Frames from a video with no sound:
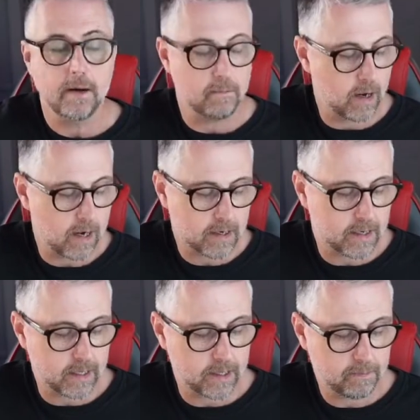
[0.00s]

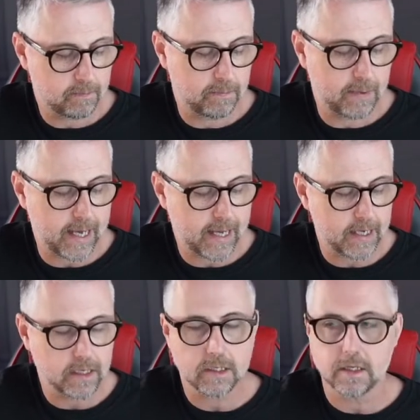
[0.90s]

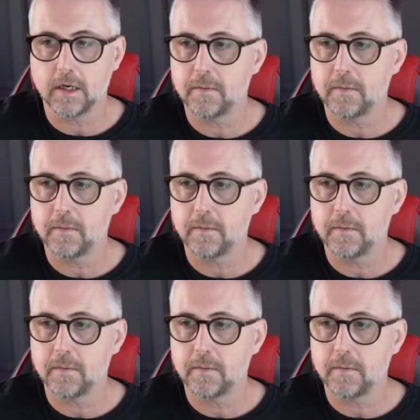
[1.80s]
marketplace.